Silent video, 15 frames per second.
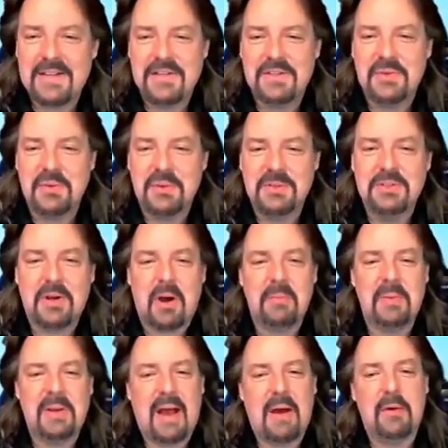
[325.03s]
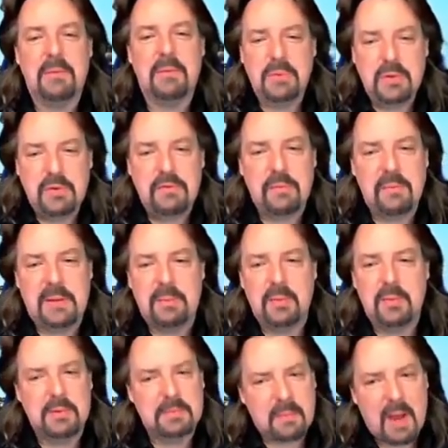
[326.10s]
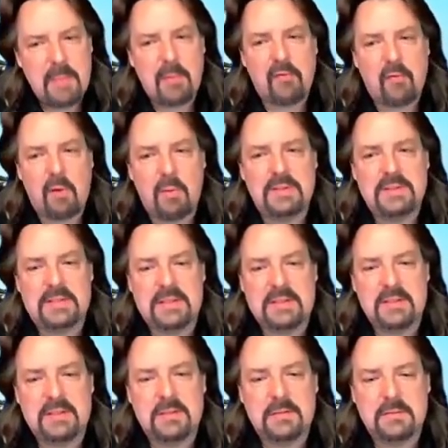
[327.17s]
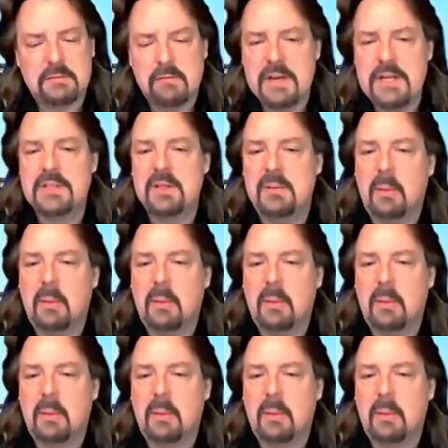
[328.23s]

school taught me how to move people with my performances, reach them